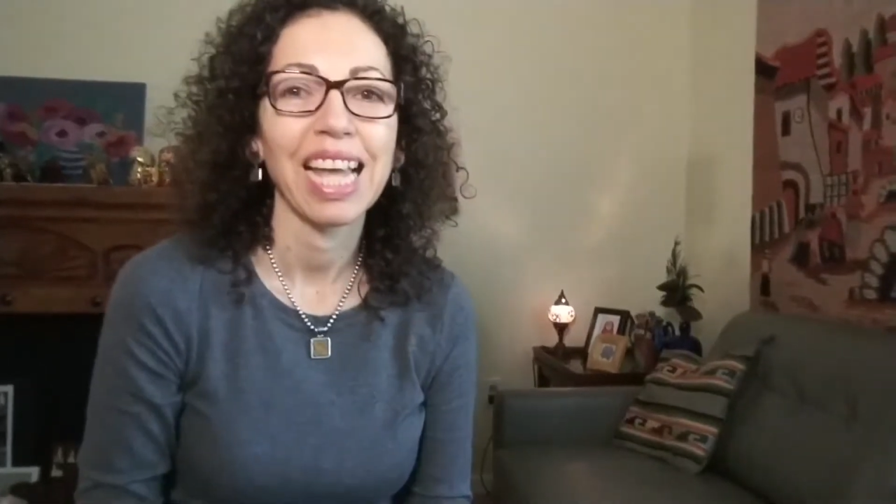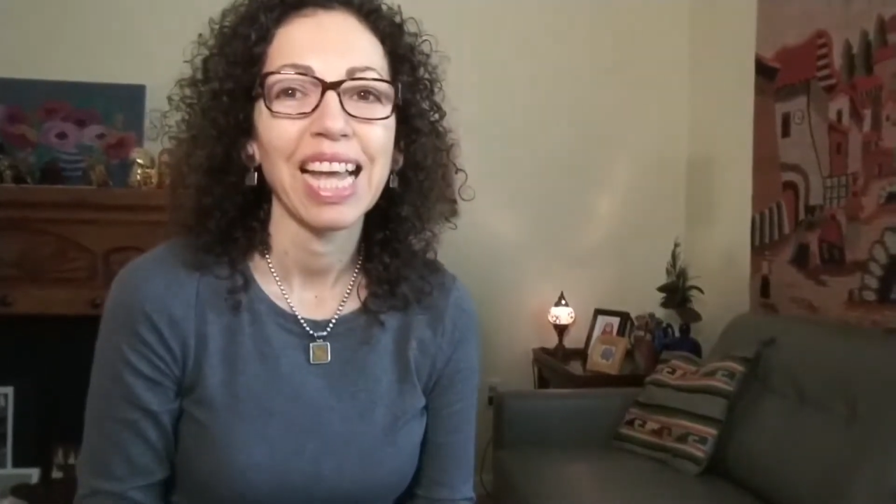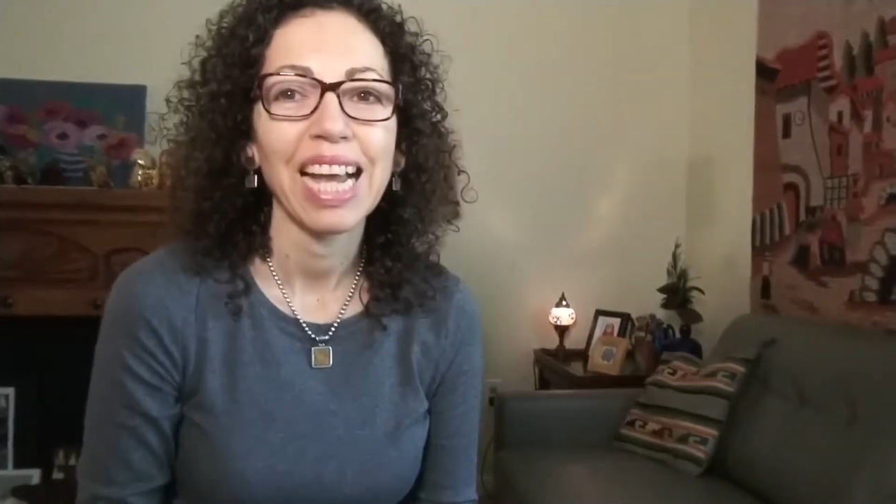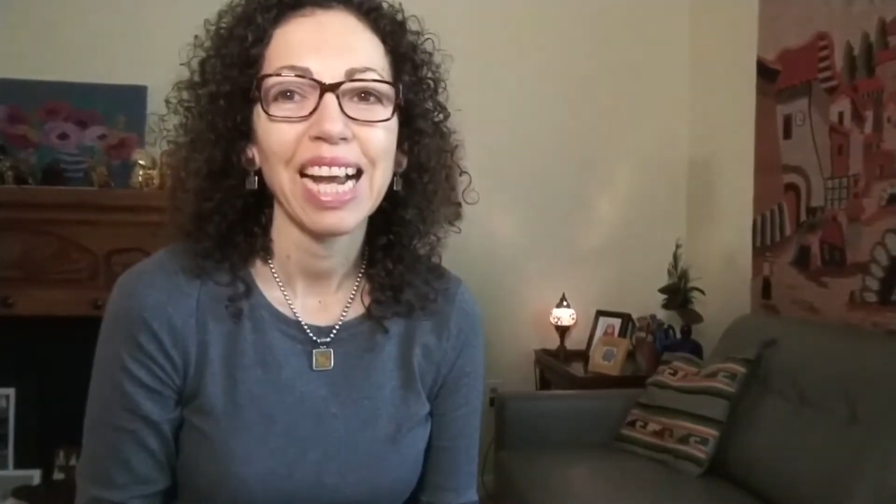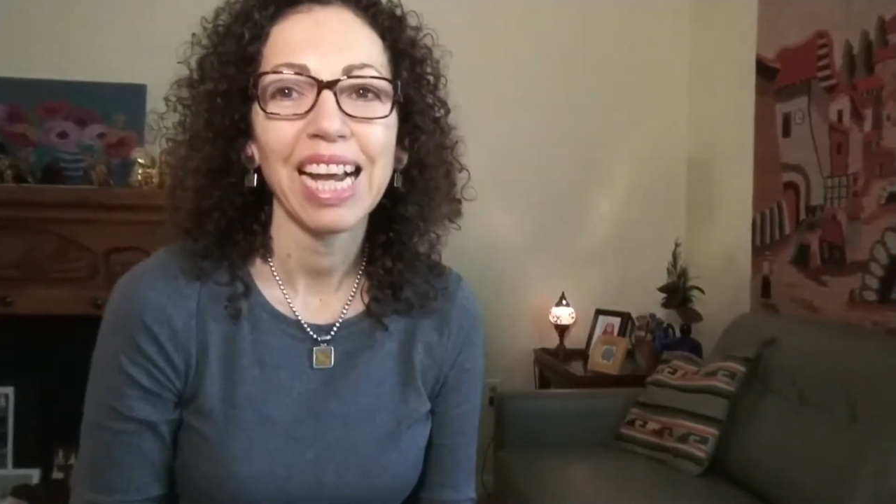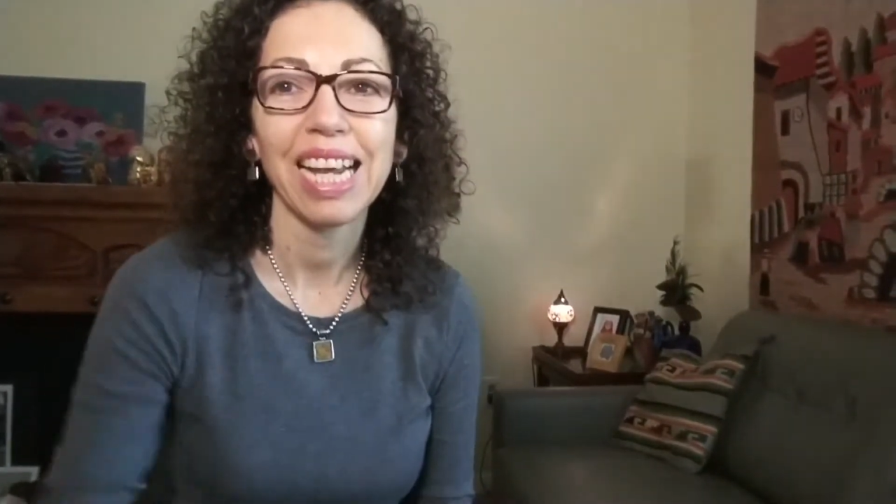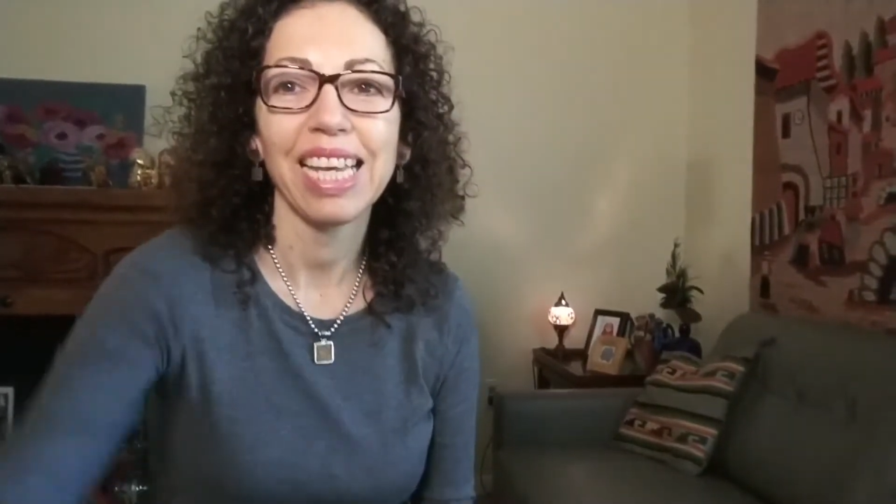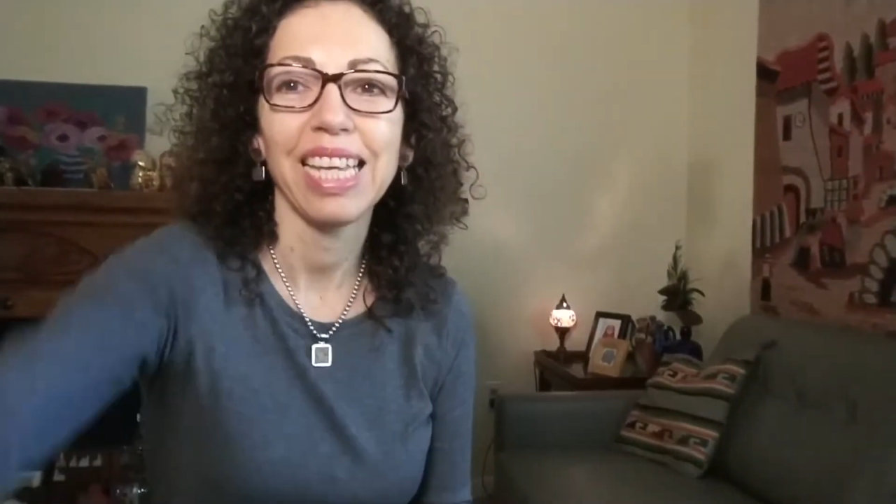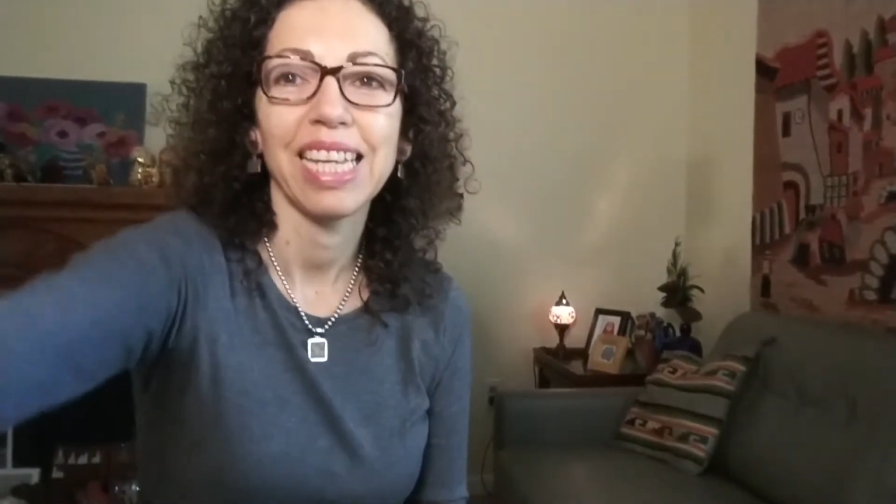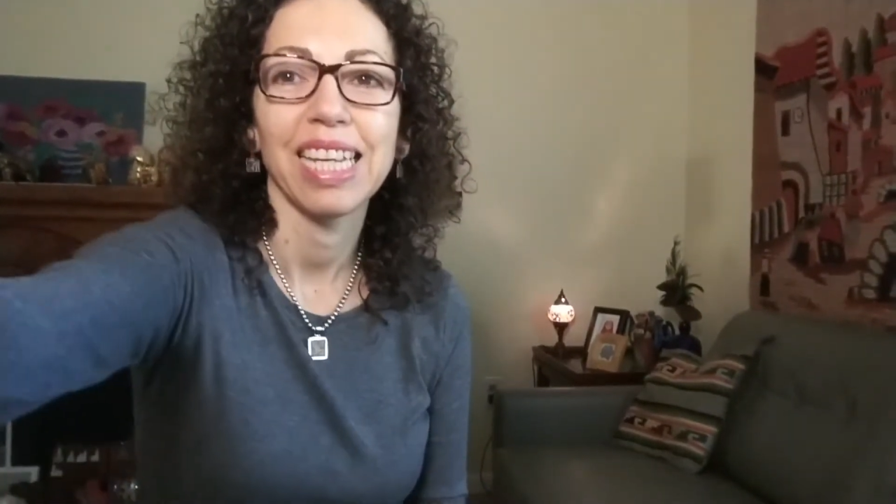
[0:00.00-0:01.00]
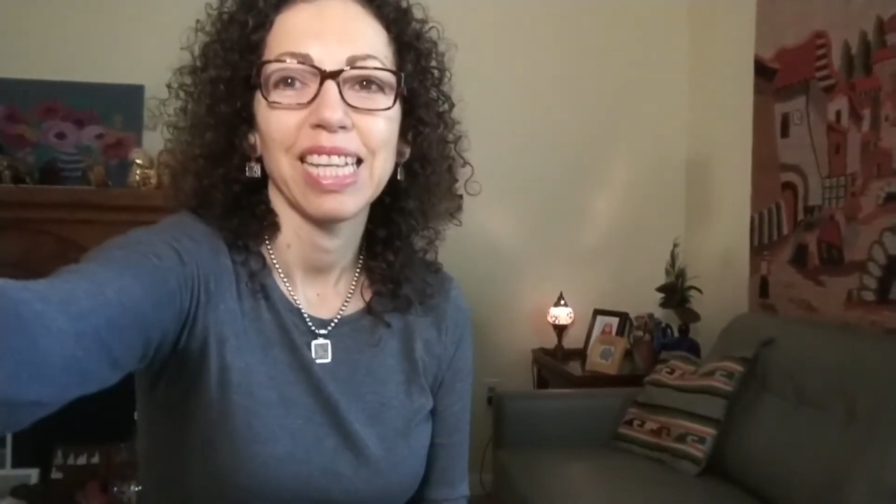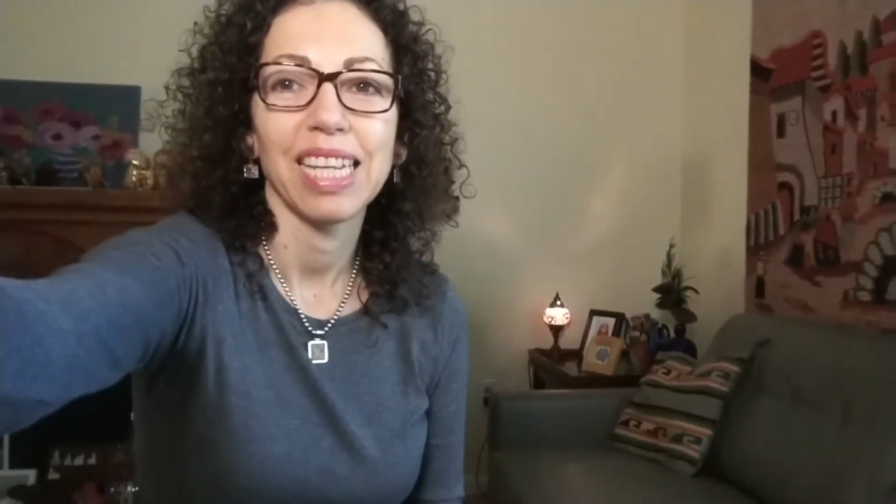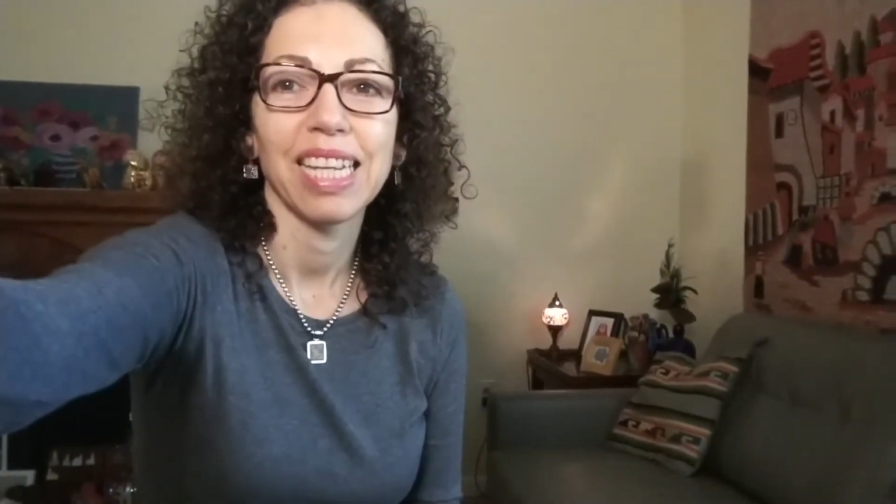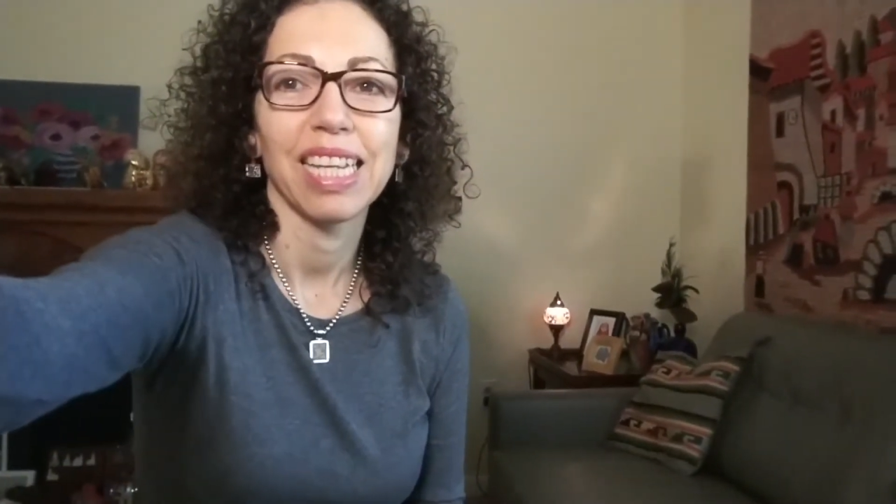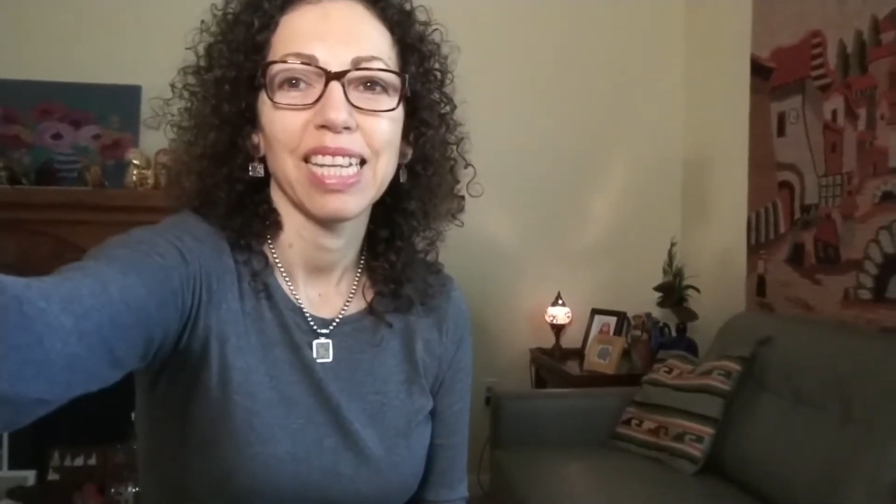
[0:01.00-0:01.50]
Hi,
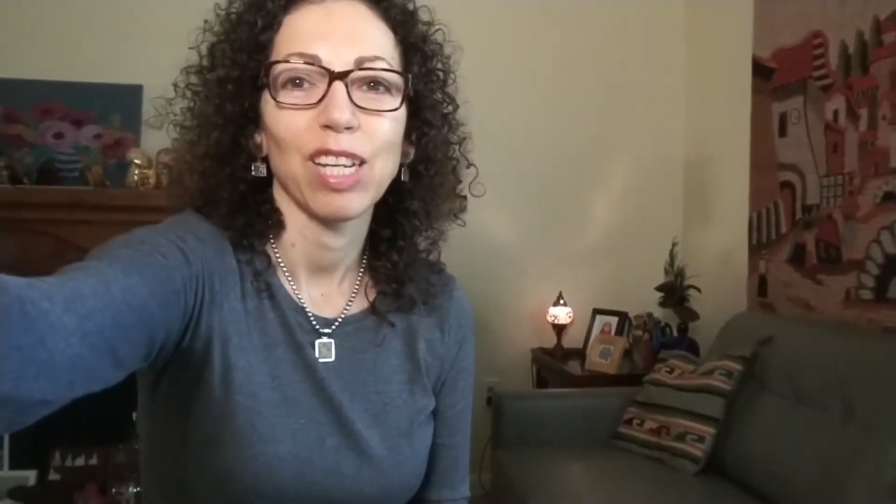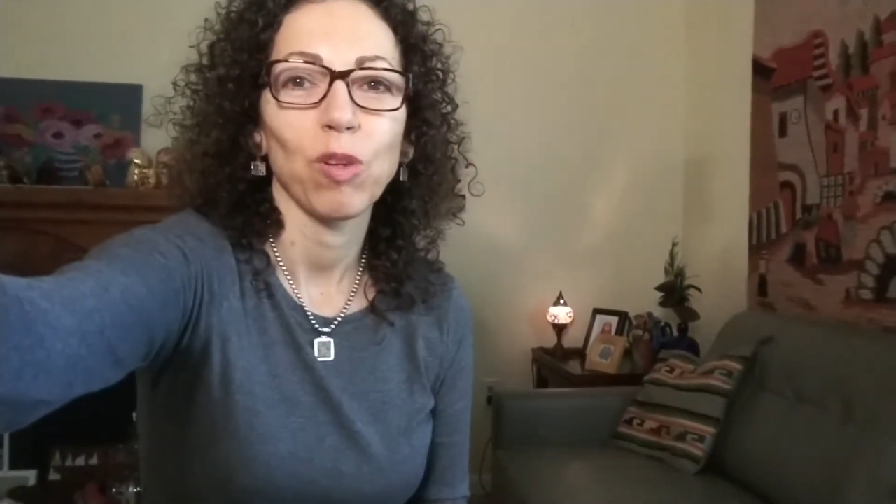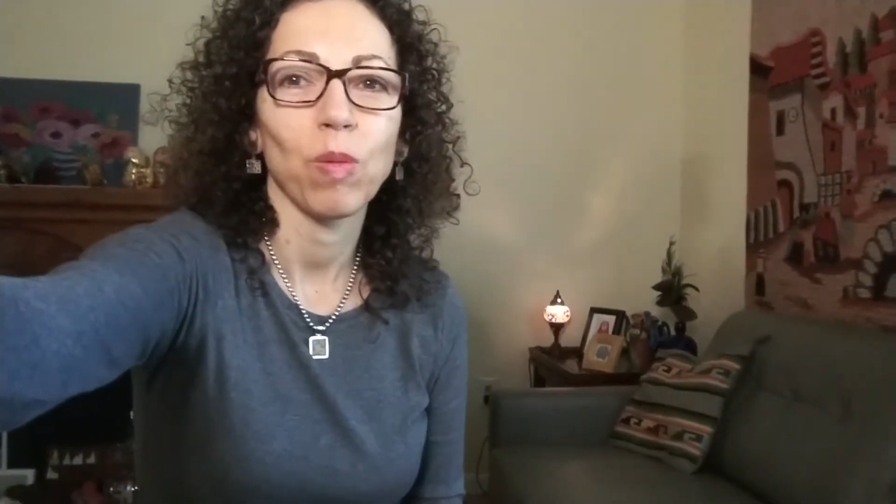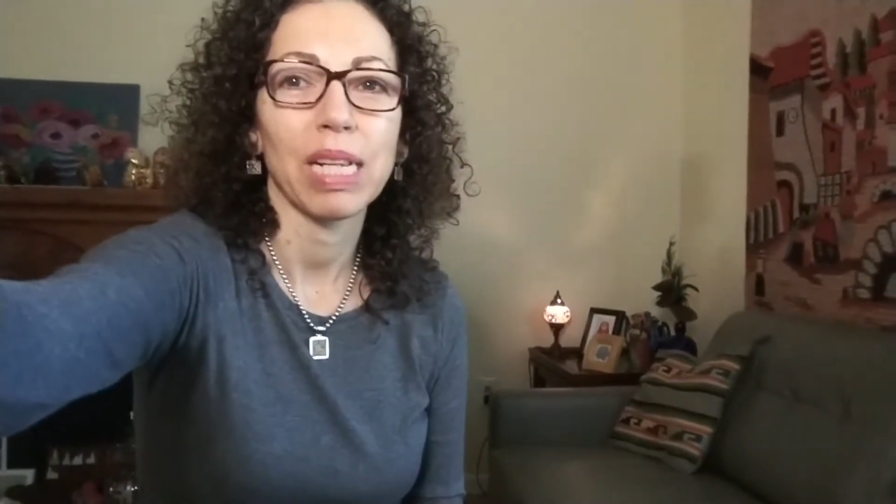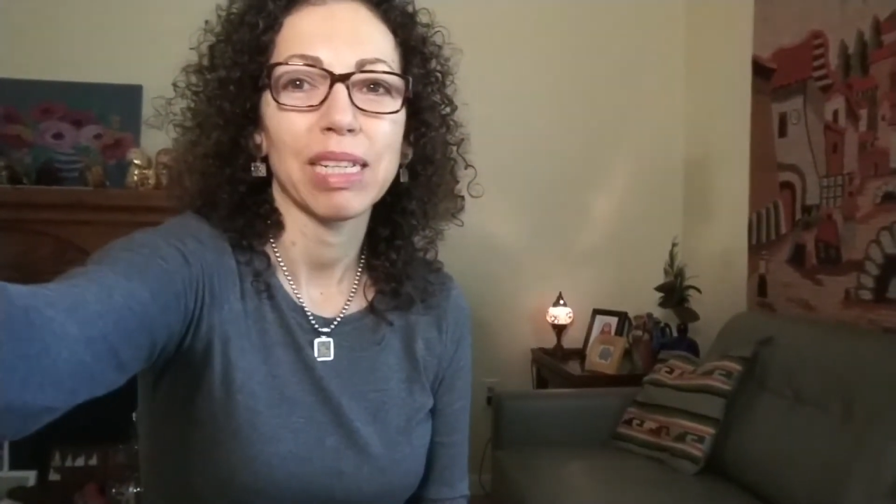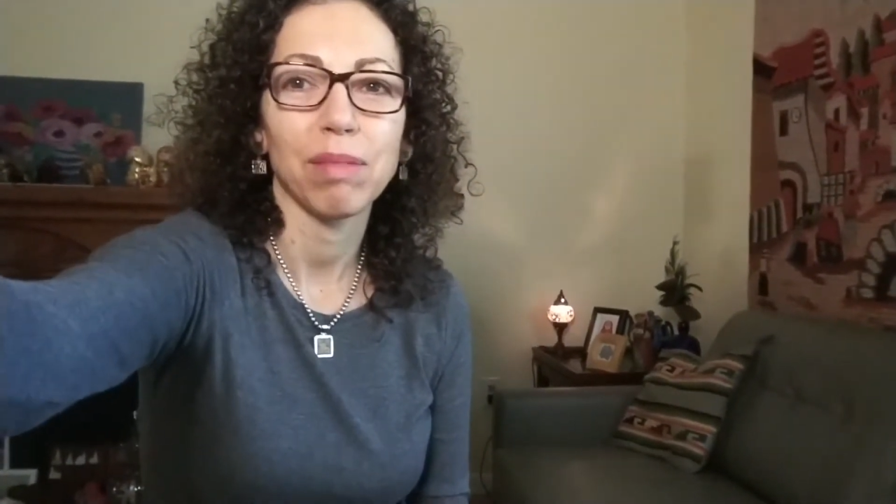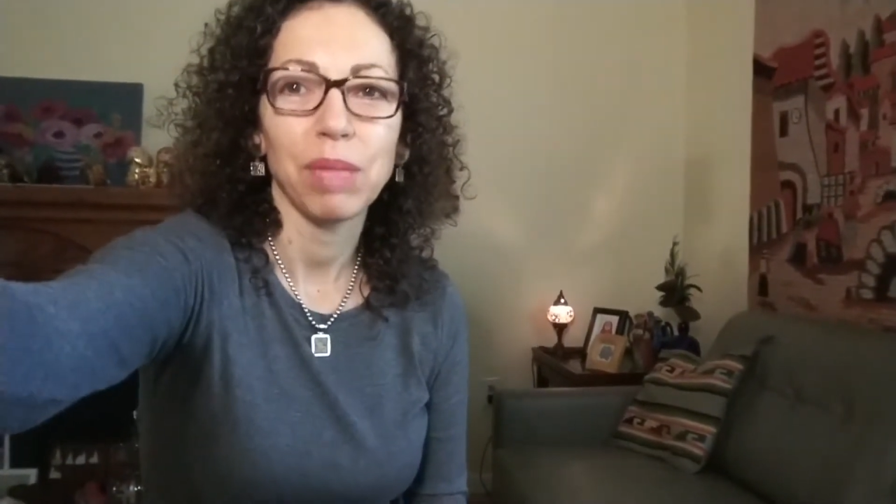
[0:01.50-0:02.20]
welcome